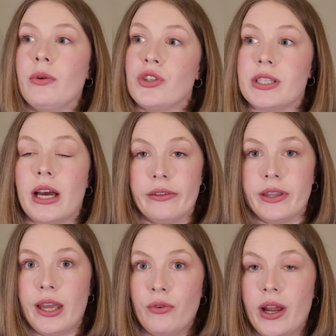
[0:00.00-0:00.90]
which is how
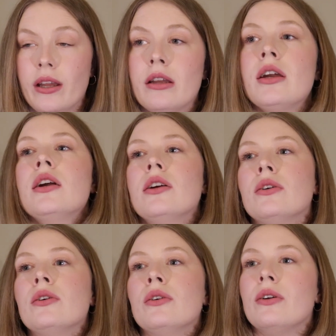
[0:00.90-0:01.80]
they rank
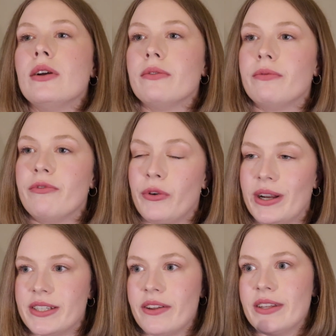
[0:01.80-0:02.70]
for the
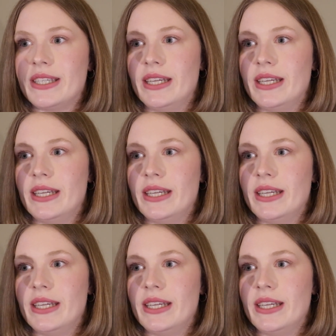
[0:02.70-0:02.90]
rest of the